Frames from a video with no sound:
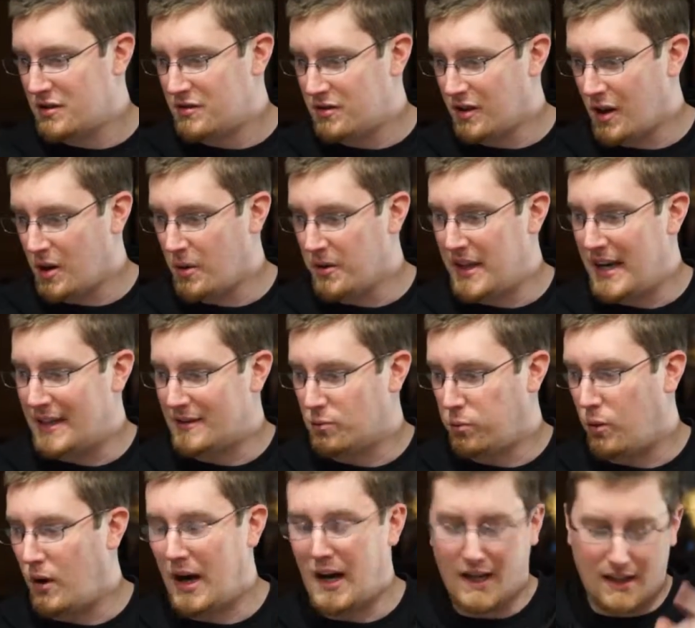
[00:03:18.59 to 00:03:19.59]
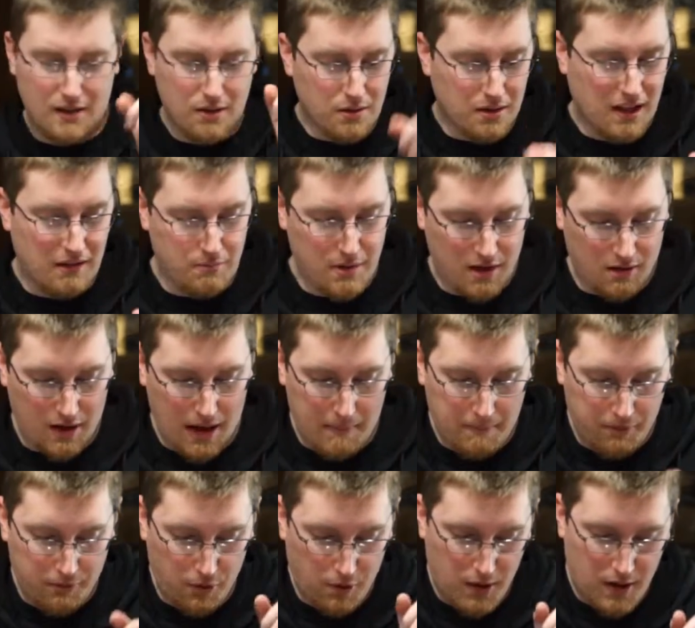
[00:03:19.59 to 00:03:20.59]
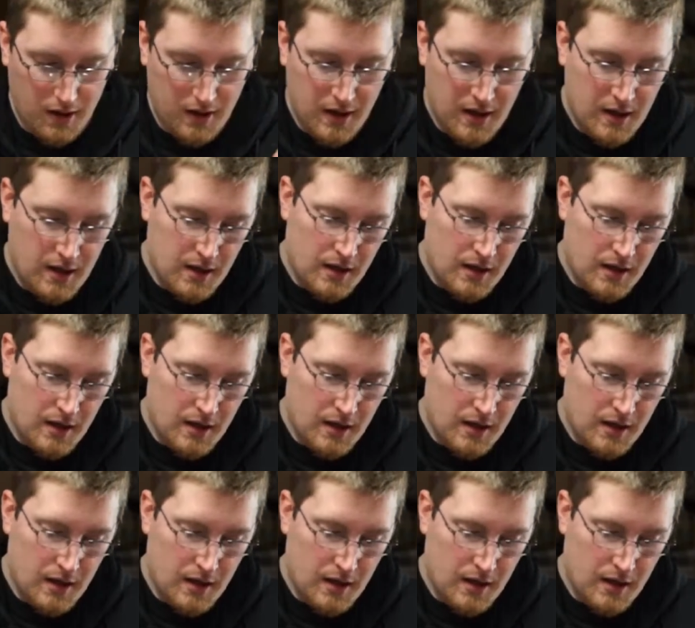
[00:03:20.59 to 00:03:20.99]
So that's why, don't give me crap for it.